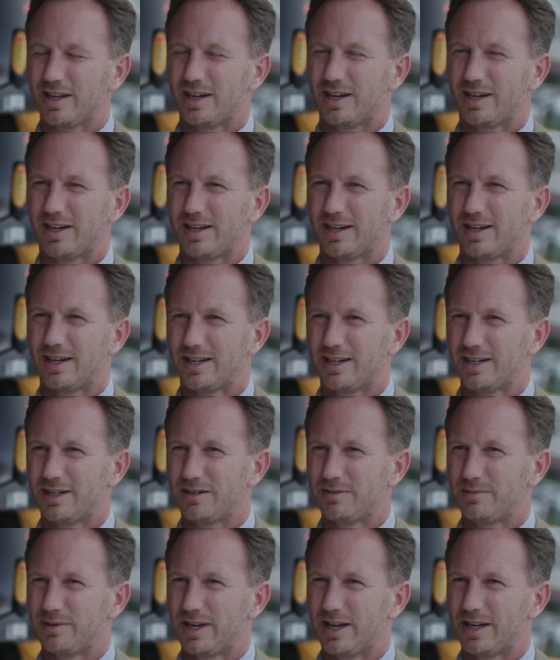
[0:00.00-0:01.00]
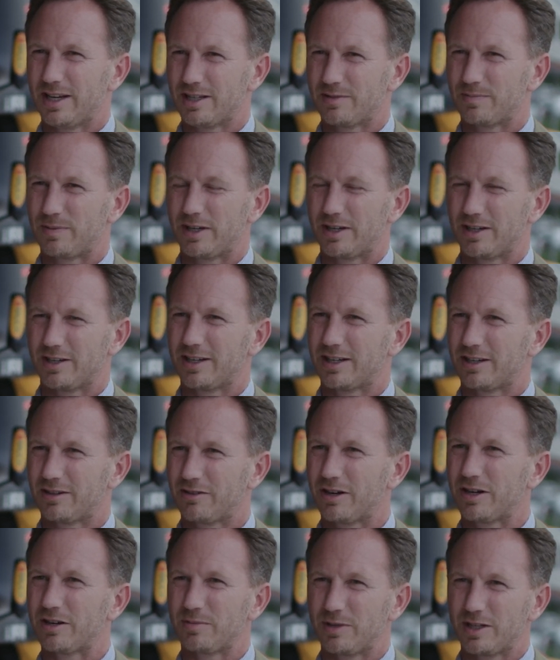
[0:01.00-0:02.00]
And it's been an
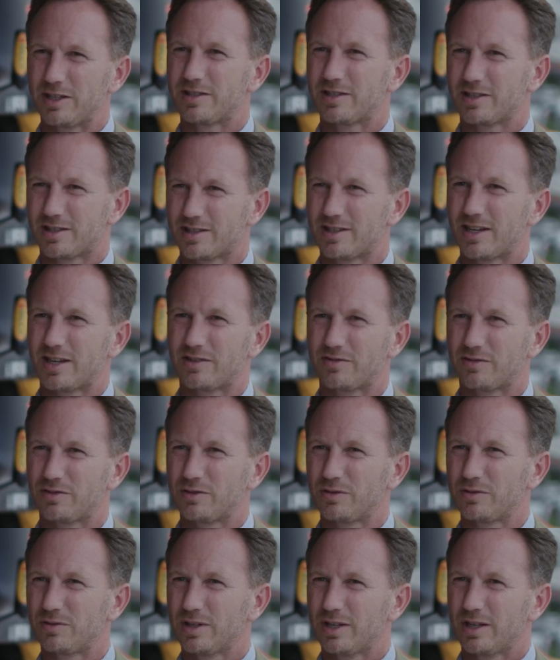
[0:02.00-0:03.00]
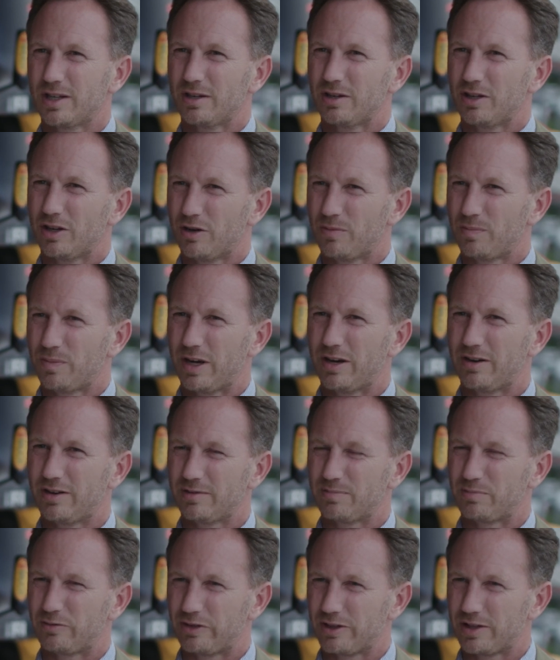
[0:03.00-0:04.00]
incredibly successful
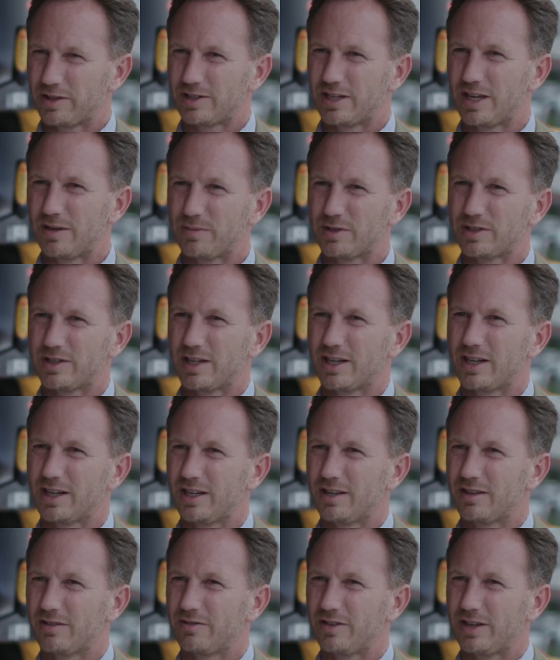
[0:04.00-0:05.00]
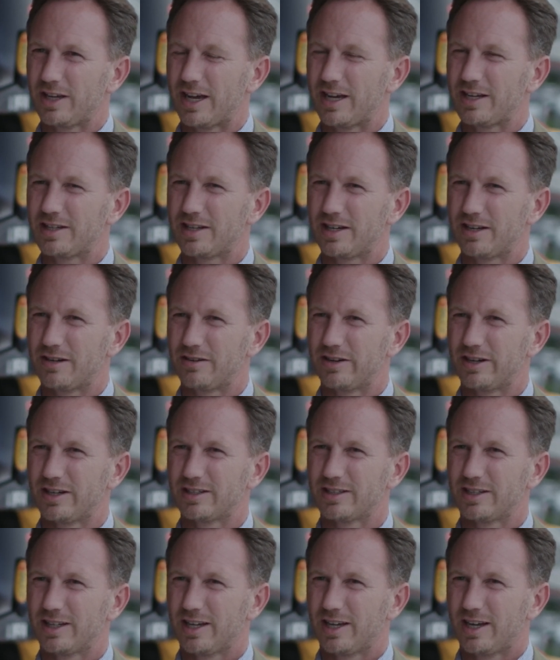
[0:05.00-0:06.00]
period for the team, particularly in the V8 era.